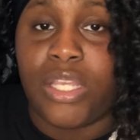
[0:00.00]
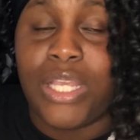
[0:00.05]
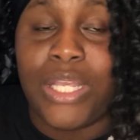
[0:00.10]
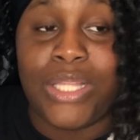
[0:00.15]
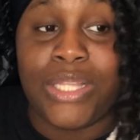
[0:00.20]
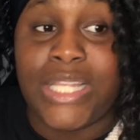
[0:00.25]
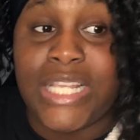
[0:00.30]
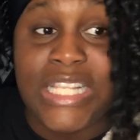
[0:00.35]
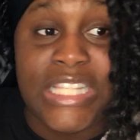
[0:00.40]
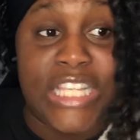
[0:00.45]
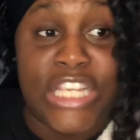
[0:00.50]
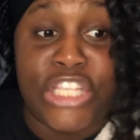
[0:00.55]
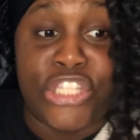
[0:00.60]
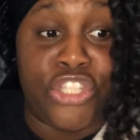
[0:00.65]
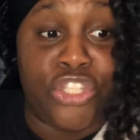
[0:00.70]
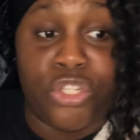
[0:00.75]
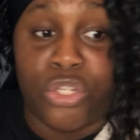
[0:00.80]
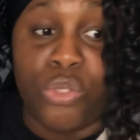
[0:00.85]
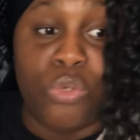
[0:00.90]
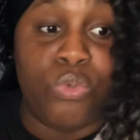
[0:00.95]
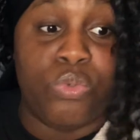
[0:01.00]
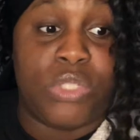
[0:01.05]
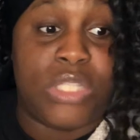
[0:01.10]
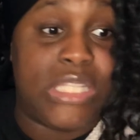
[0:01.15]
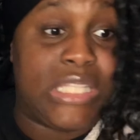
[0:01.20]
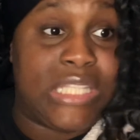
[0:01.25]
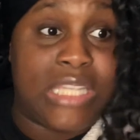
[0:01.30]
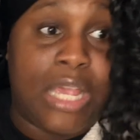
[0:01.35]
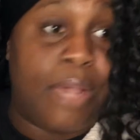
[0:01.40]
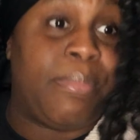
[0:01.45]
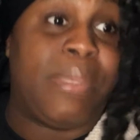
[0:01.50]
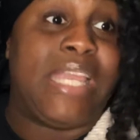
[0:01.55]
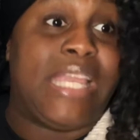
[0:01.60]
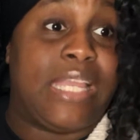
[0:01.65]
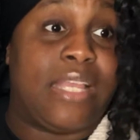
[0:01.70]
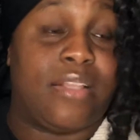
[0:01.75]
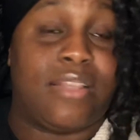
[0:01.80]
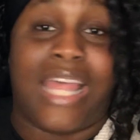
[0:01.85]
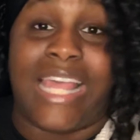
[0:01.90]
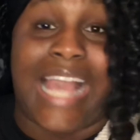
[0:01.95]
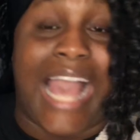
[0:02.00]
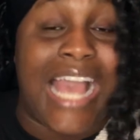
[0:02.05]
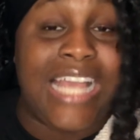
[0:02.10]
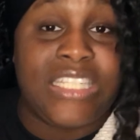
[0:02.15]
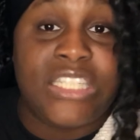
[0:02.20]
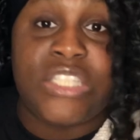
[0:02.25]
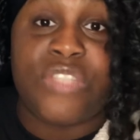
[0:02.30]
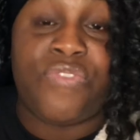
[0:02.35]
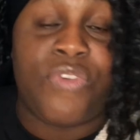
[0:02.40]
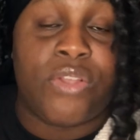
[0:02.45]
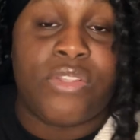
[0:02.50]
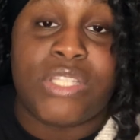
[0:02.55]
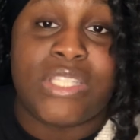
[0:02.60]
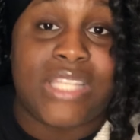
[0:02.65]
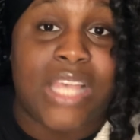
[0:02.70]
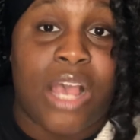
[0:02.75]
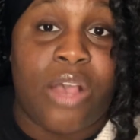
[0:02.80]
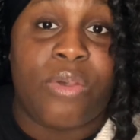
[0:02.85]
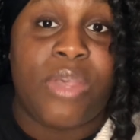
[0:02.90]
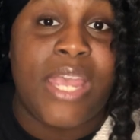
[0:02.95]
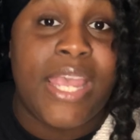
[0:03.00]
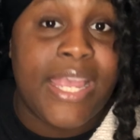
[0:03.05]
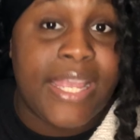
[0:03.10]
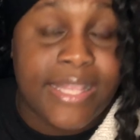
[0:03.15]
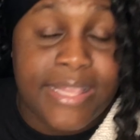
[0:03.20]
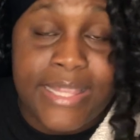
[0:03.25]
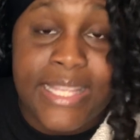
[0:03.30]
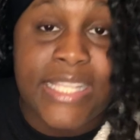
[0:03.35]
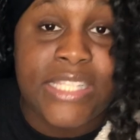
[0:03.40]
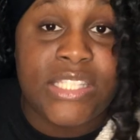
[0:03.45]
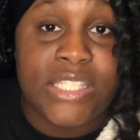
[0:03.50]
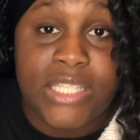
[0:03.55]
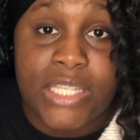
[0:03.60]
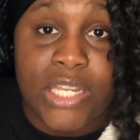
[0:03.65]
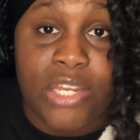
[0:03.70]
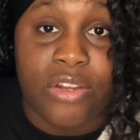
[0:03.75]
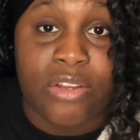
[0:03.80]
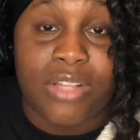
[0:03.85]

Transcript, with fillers: This is news to me. Like, I just found this out this year.